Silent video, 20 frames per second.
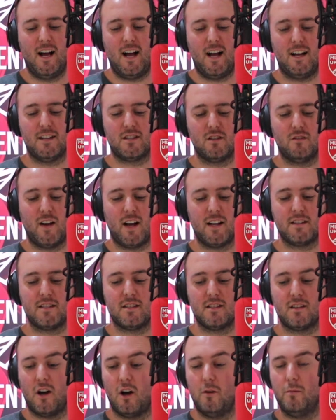So
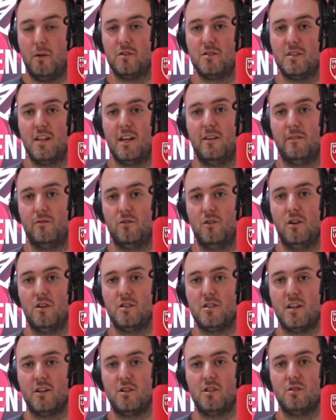that's almost it for
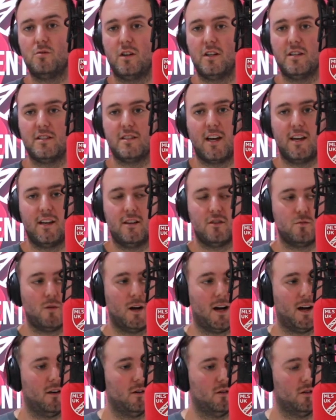us. I just want to say as
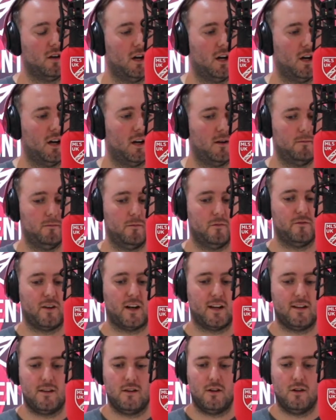well,
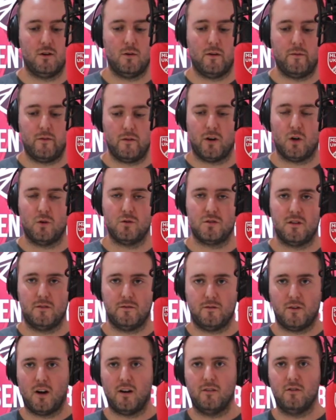thank you if you
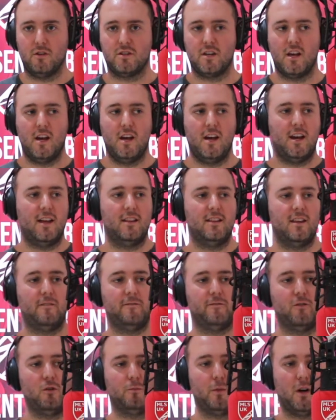voted for us in the
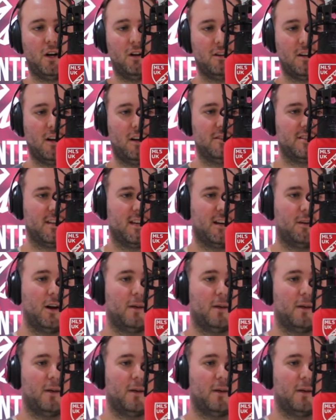football content.